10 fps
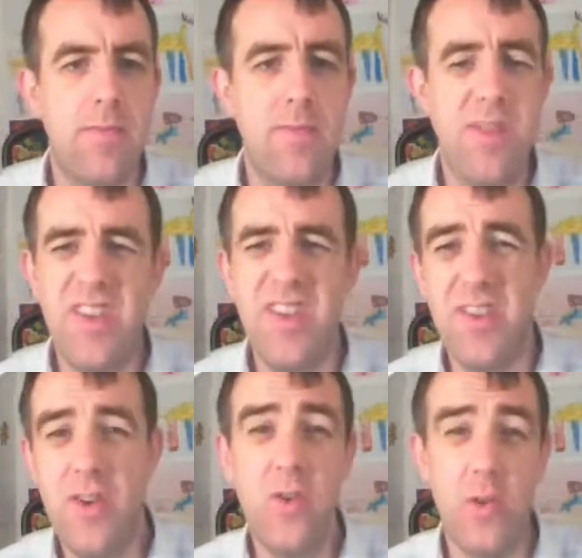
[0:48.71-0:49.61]
And this is
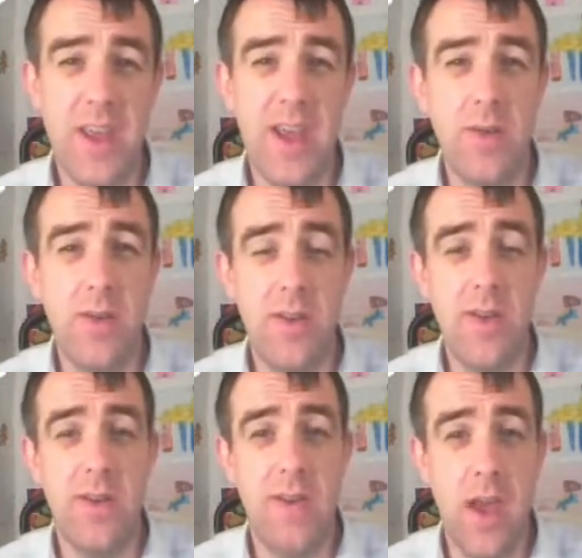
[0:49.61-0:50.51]
usually how you
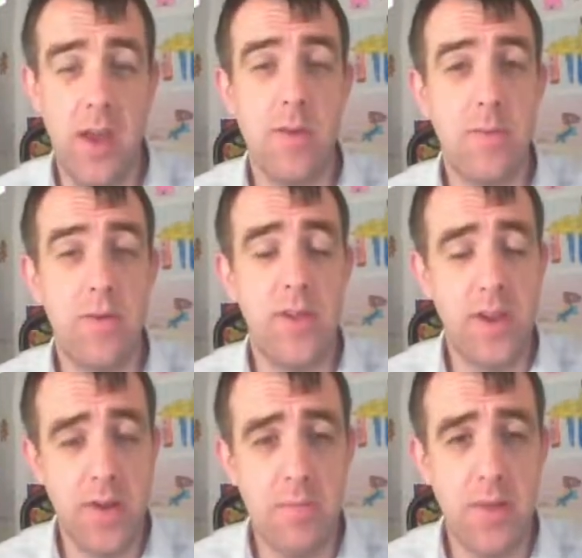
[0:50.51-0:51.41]
learn to add up using a
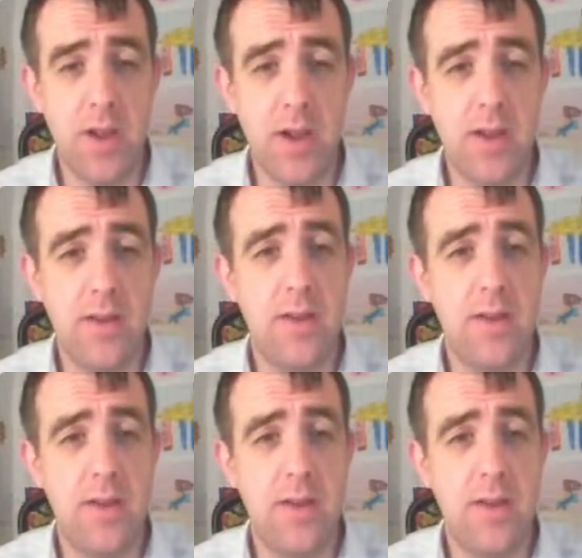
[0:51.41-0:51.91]
number line.